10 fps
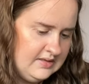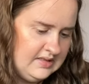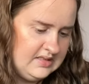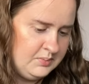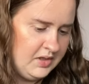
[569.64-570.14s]

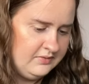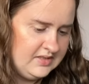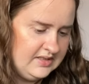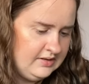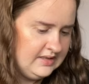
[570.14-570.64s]
this is part of a
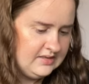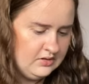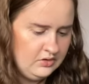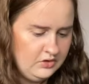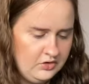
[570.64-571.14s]
series.
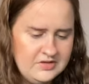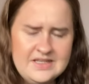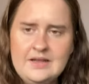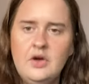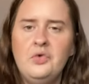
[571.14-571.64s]
Or is
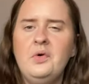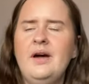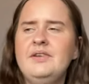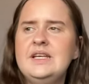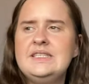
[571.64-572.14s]
it, or
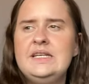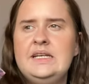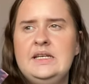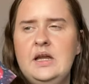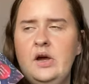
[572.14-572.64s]
have I
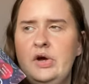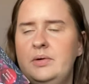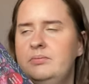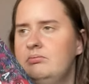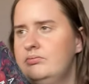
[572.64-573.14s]
seen,
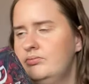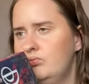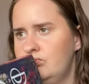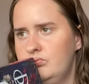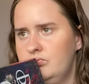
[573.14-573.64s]

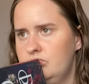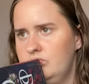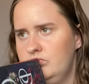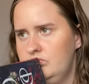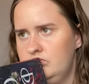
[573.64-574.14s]

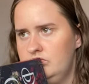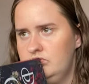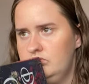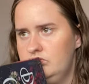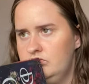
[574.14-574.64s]

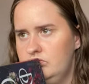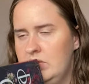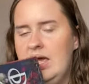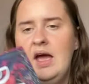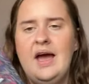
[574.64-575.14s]
um,
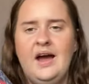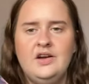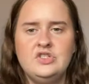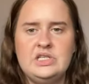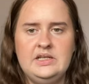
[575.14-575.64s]

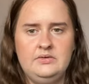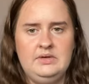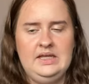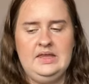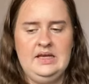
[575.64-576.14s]
Ashlyn
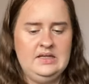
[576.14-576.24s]
read this?